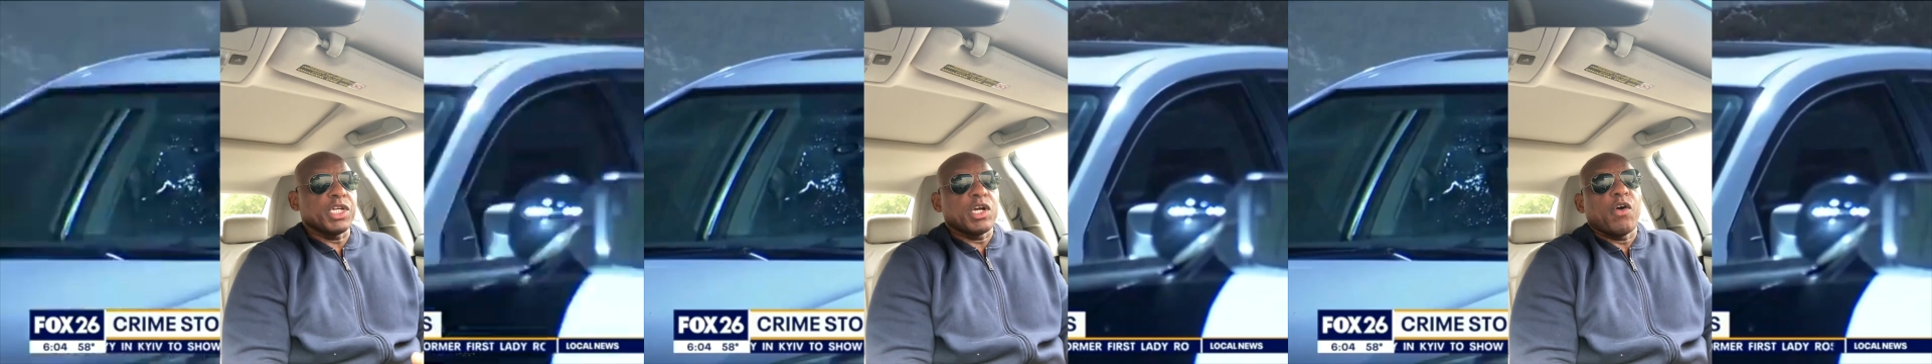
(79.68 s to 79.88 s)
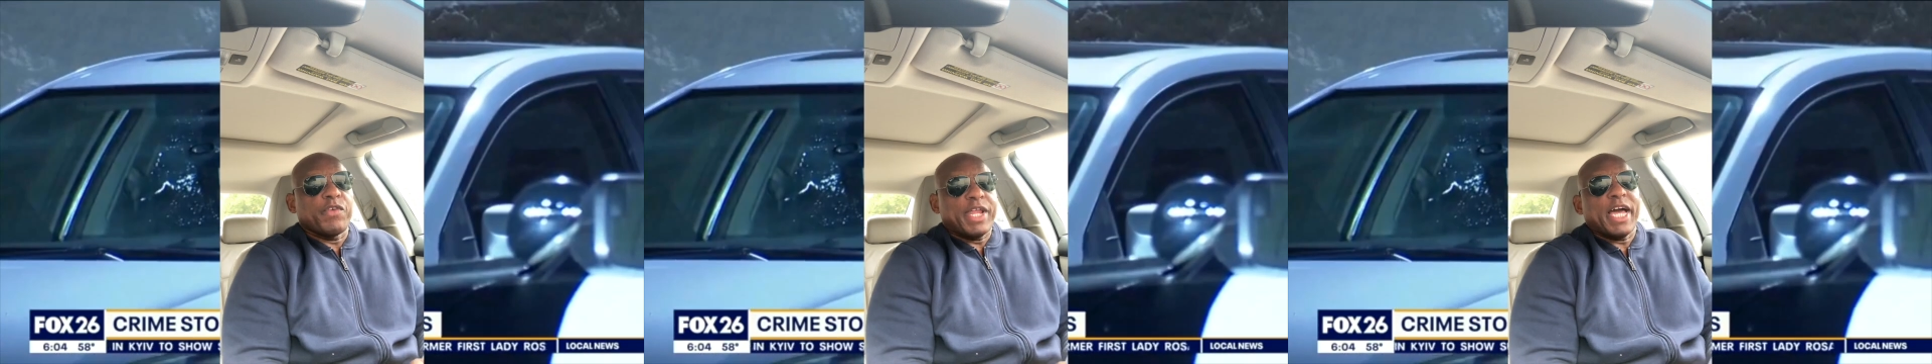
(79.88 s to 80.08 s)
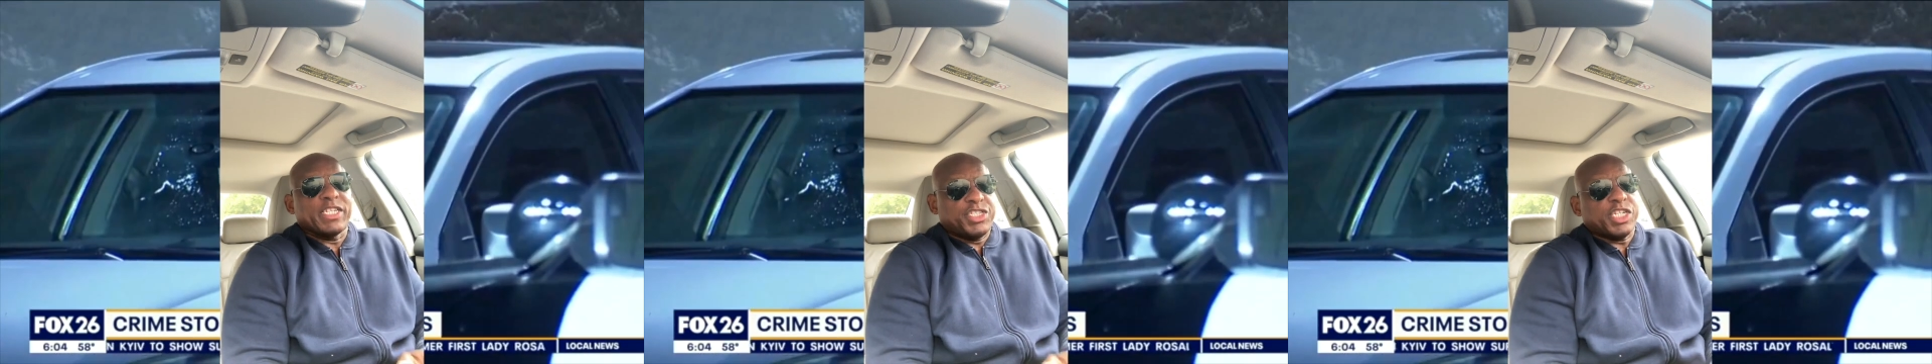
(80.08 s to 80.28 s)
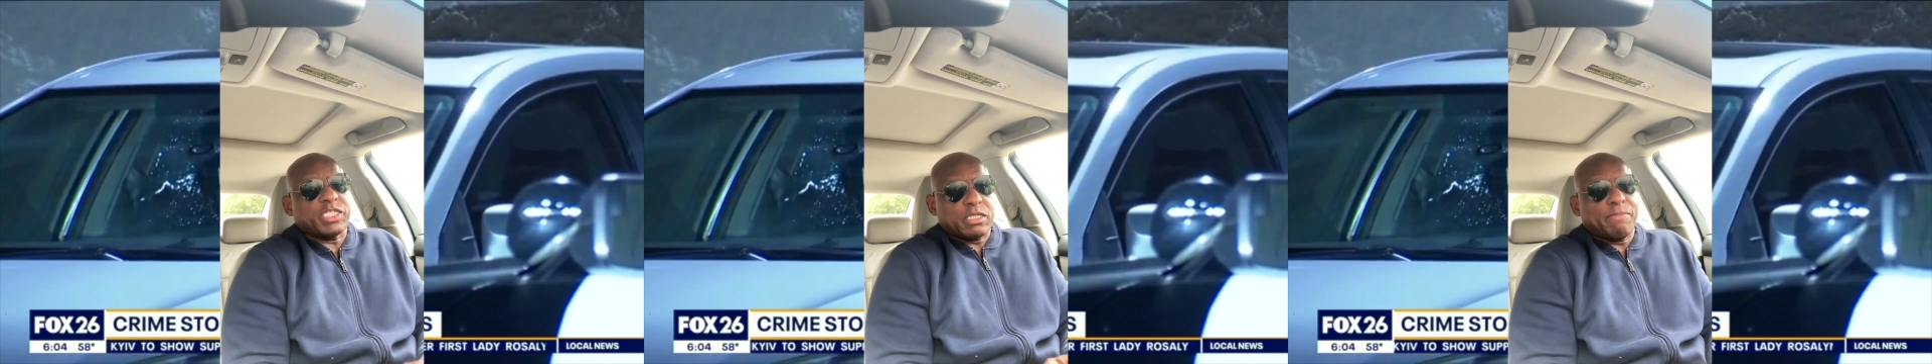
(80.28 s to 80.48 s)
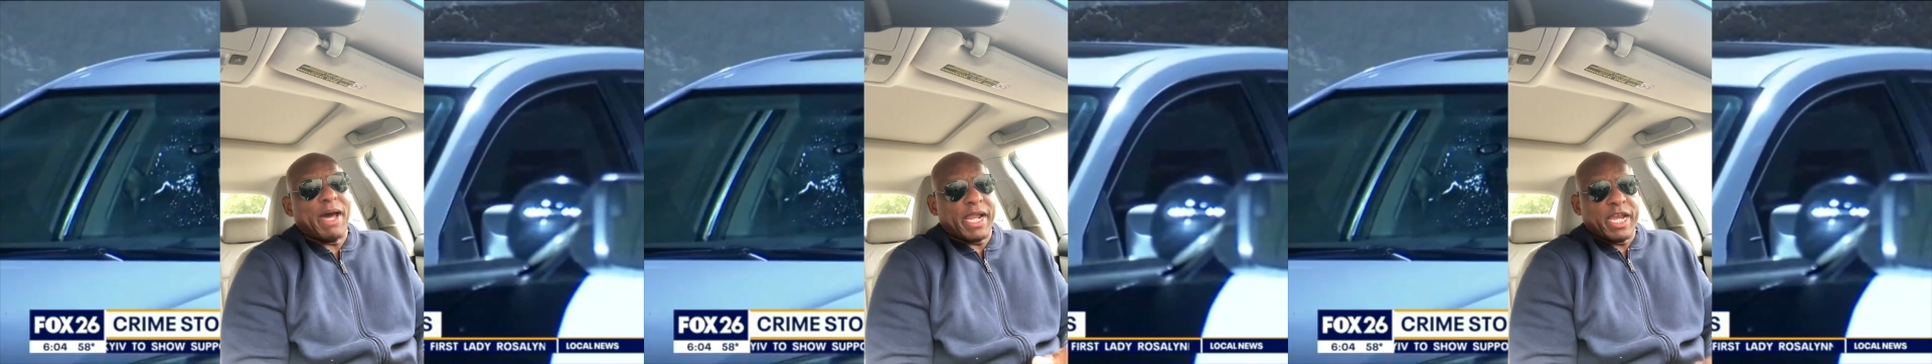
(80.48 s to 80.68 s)
over there just
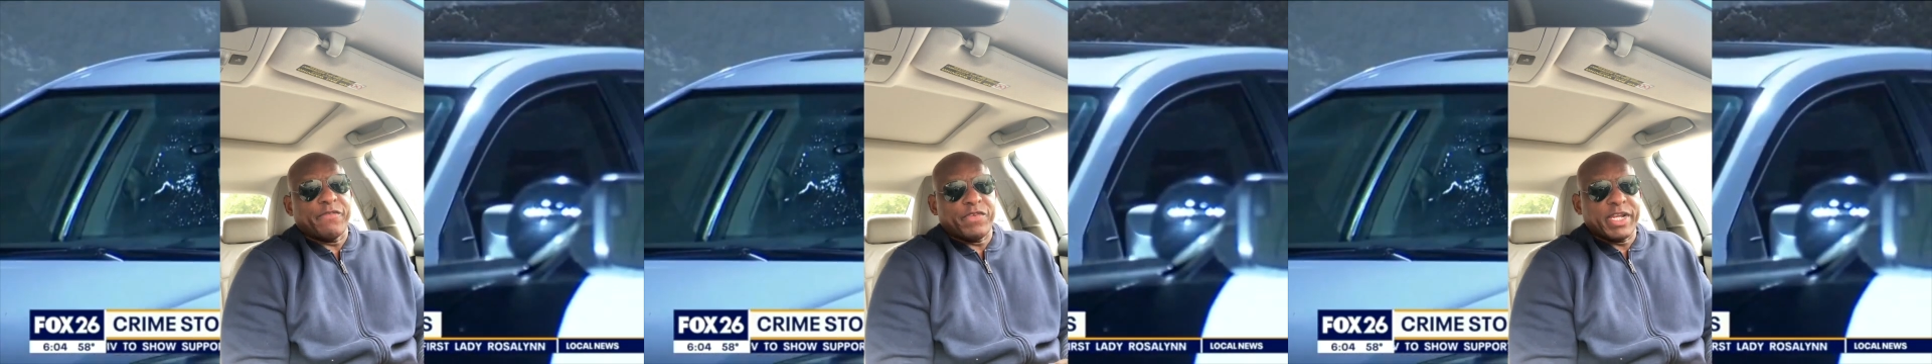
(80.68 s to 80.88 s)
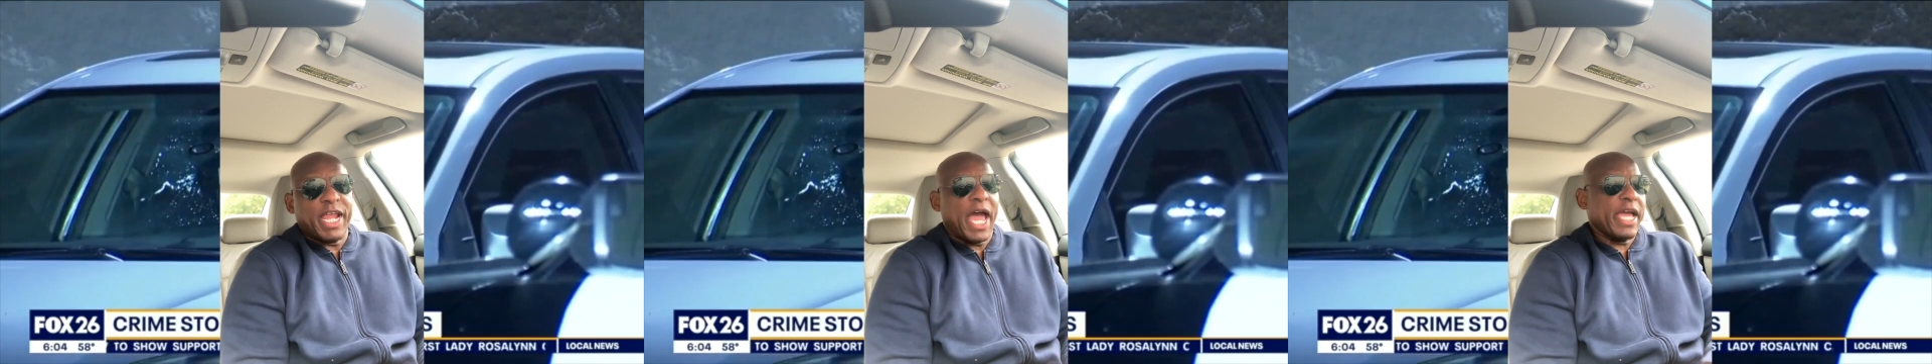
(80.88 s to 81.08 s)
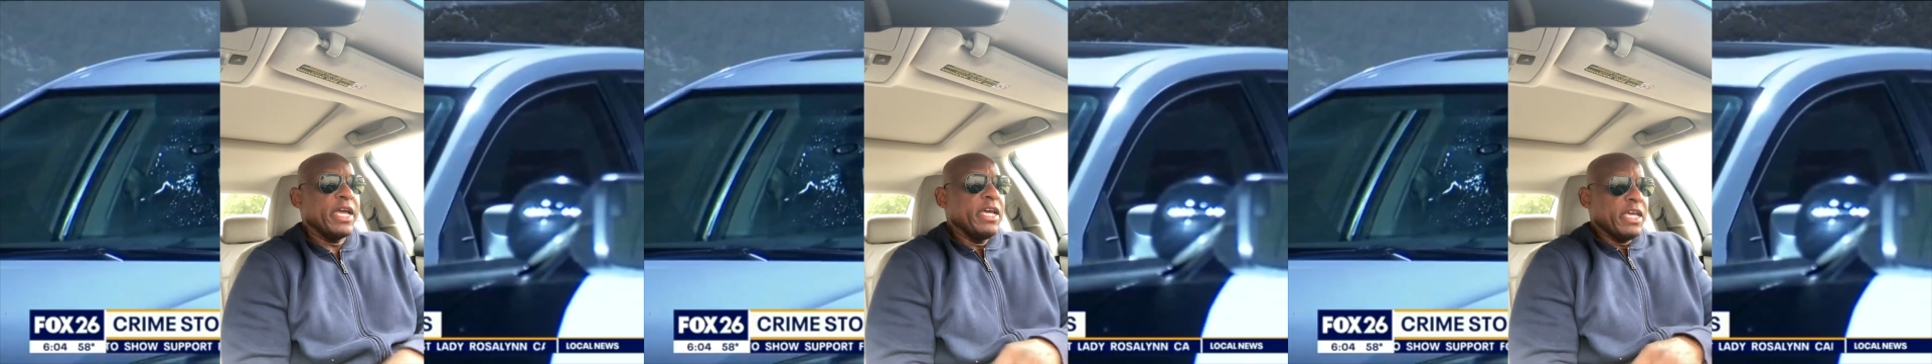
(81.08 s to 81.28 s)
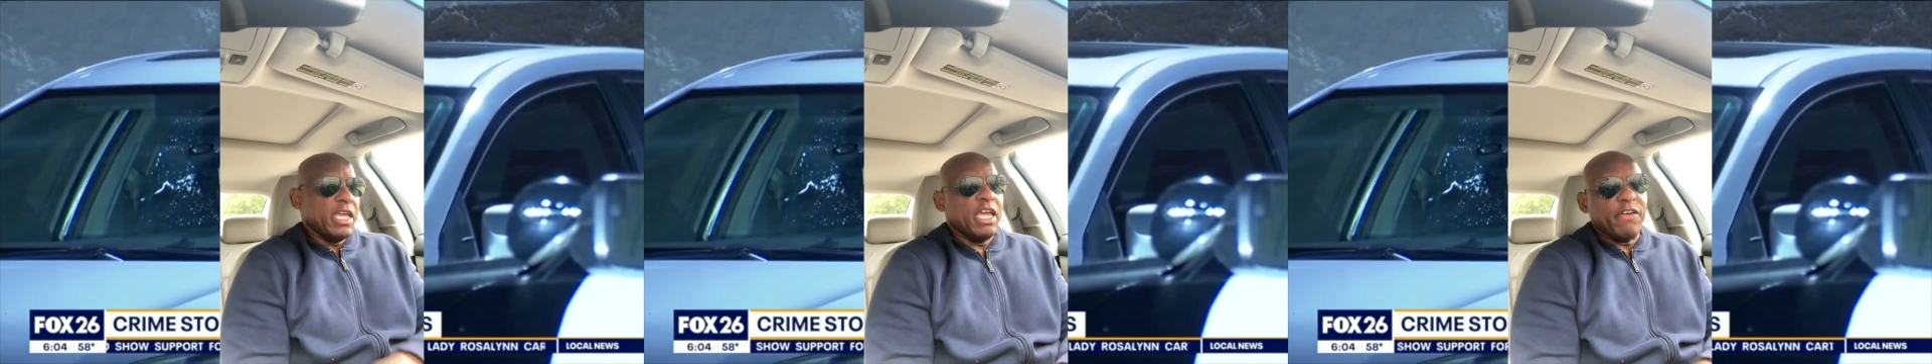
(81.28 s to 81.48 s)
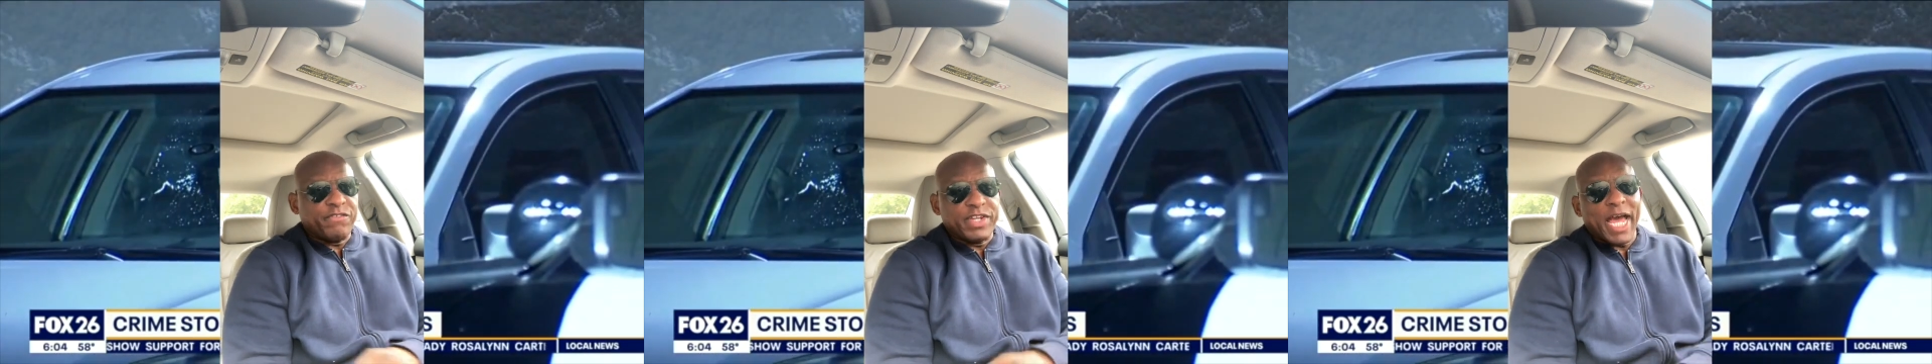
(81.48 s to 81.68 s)
about every night,
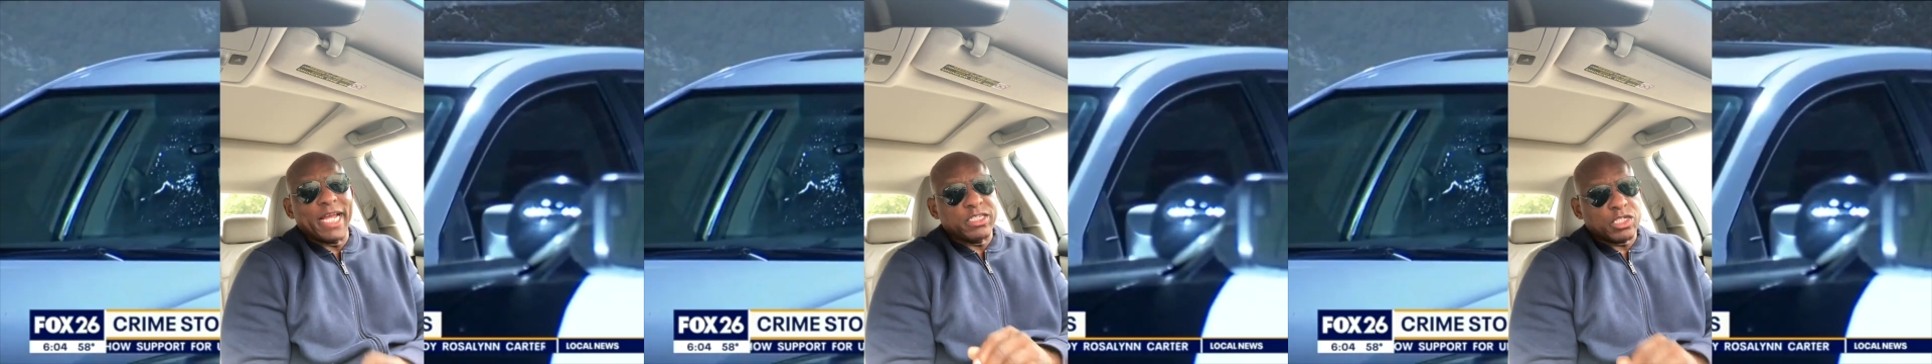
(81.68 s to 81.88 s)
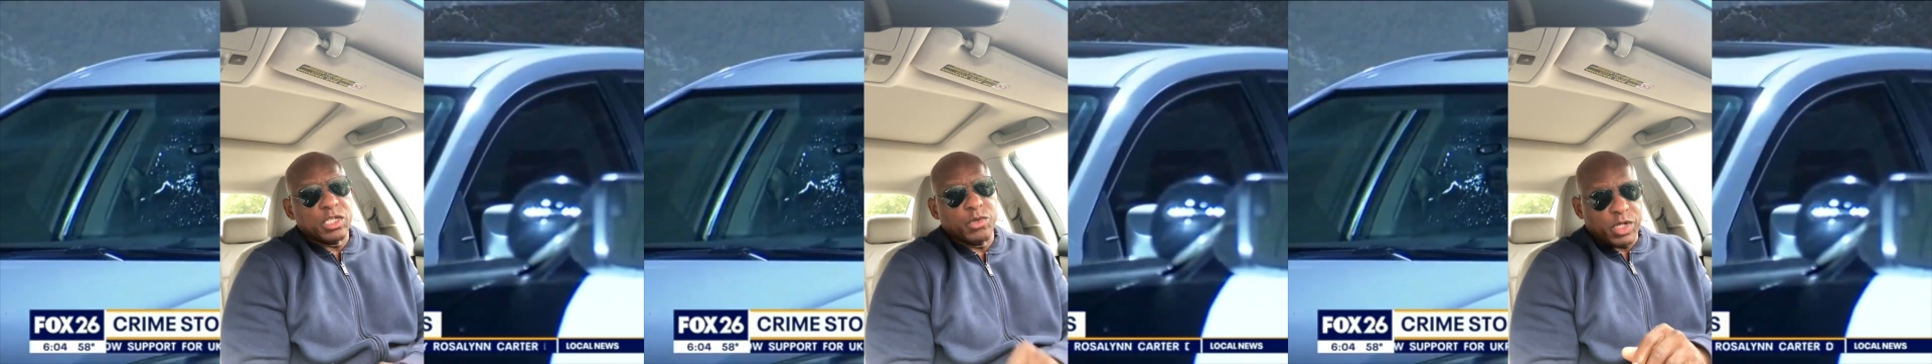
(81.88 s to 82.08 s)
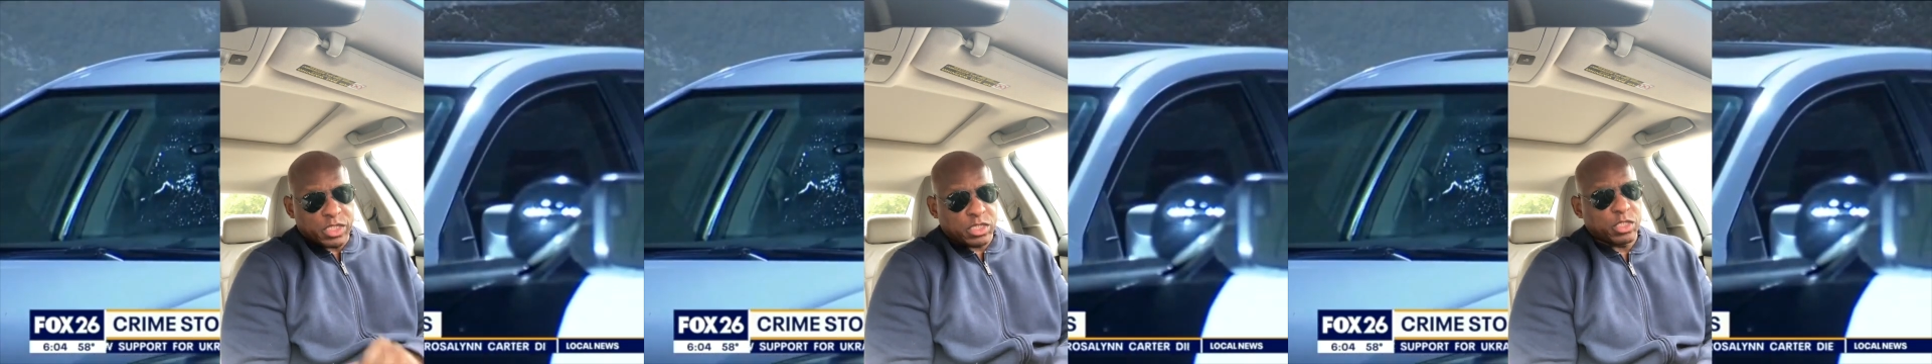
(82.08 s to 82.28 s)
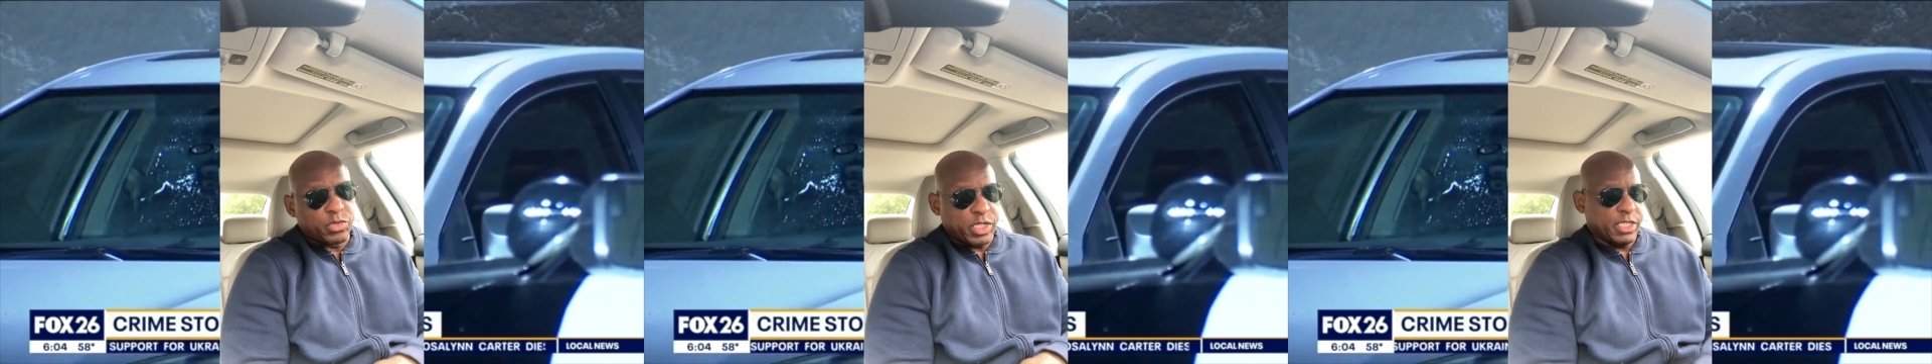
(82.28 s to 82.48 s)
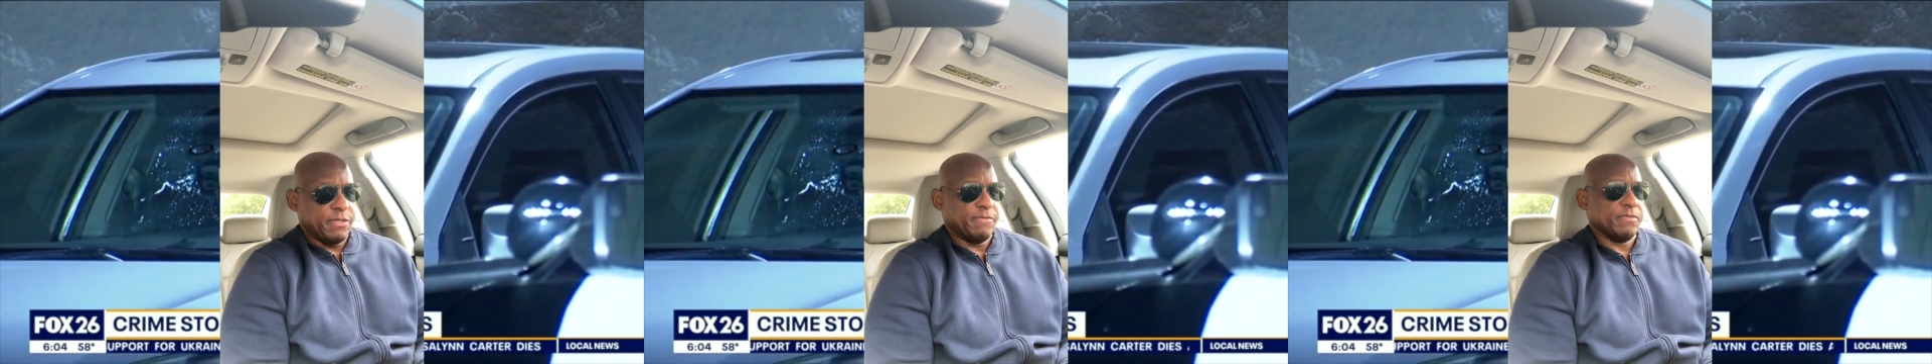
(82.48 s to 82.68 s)
if not 2 or 3.